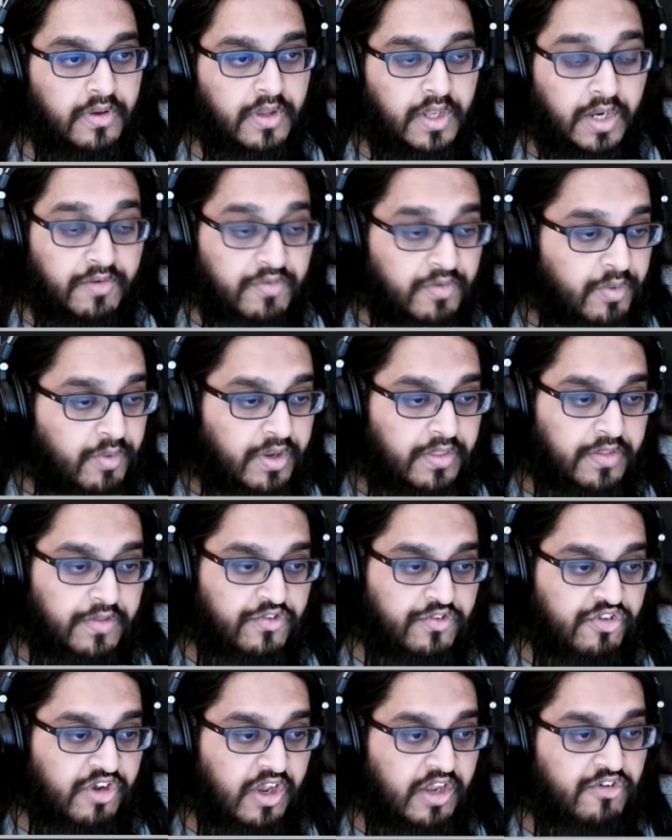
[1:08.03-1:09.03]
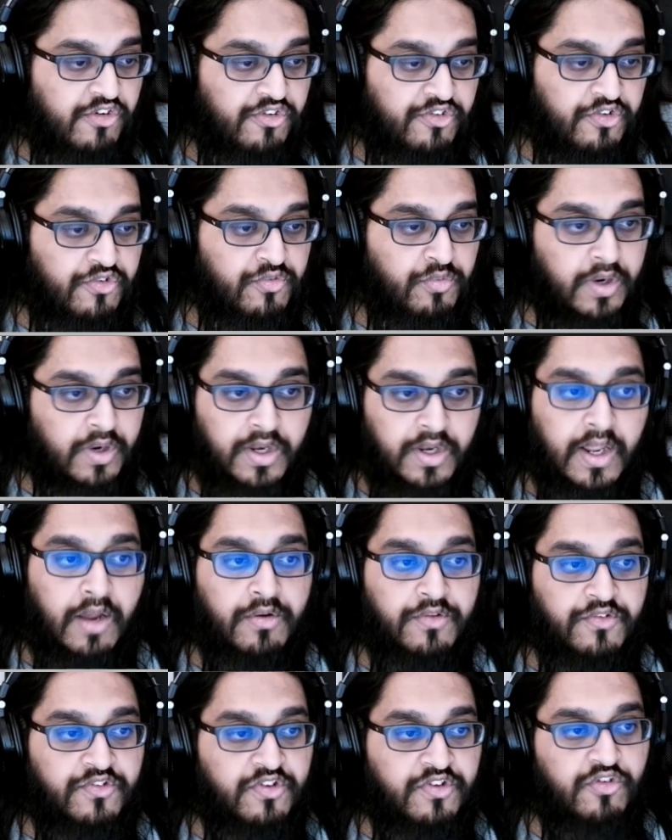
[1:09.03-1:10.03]
And every one of these changes is written
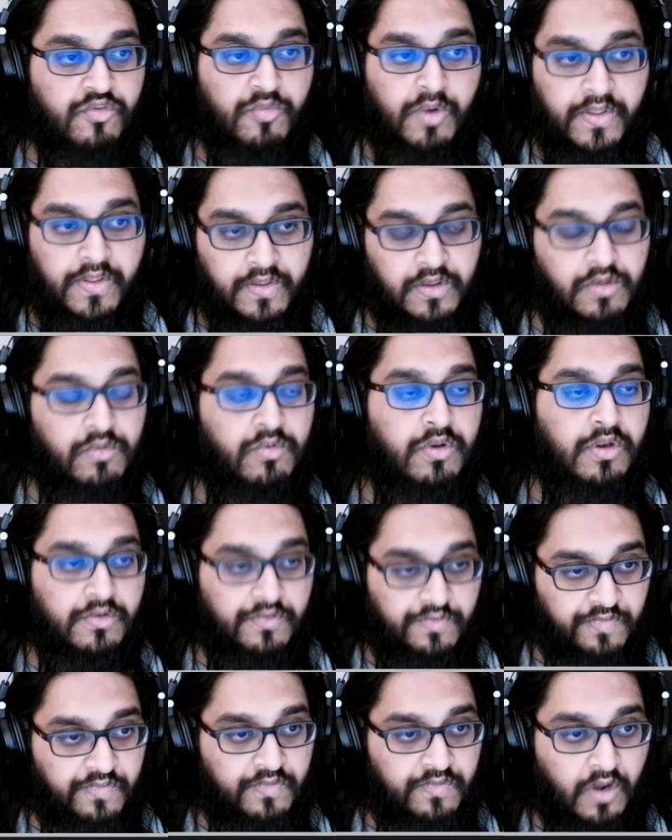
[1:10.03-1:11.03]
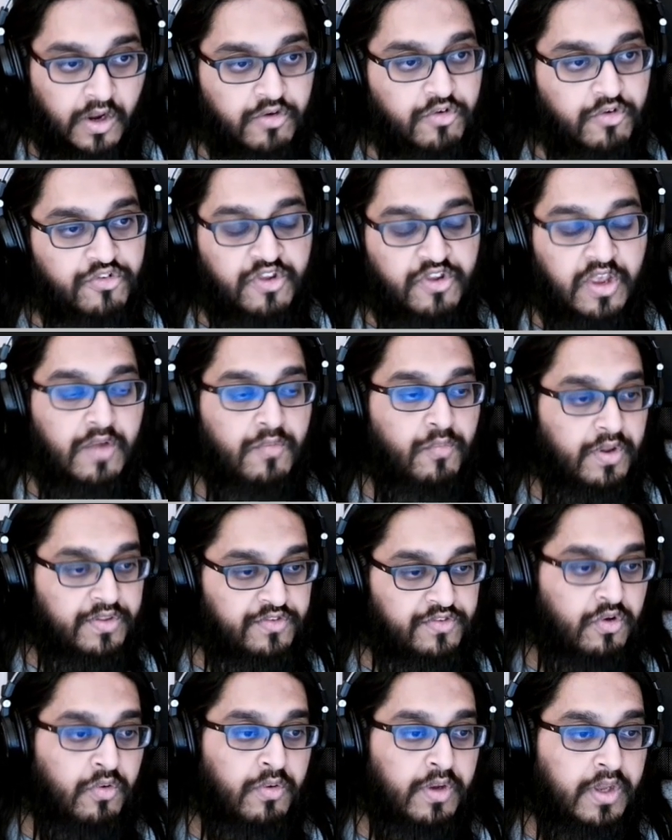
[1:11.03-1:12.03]
out in such a way that you can understand
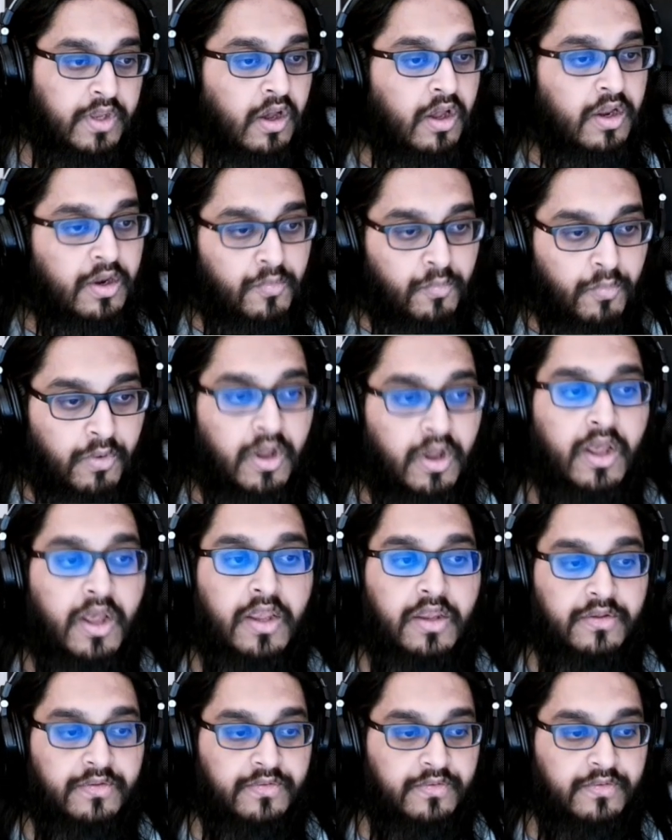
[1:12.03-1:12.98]
what's going on and why.